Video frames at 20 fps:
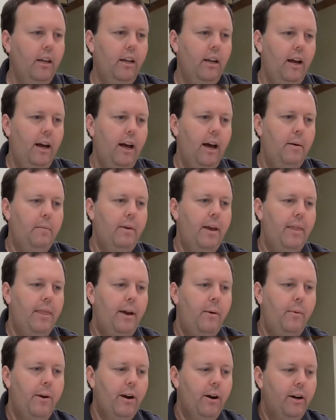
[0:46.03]
and
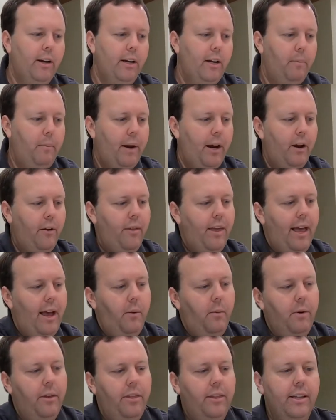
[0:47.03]
then we are going to pair that
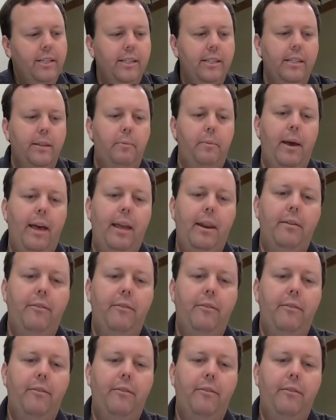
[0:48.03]
with, this is the Penn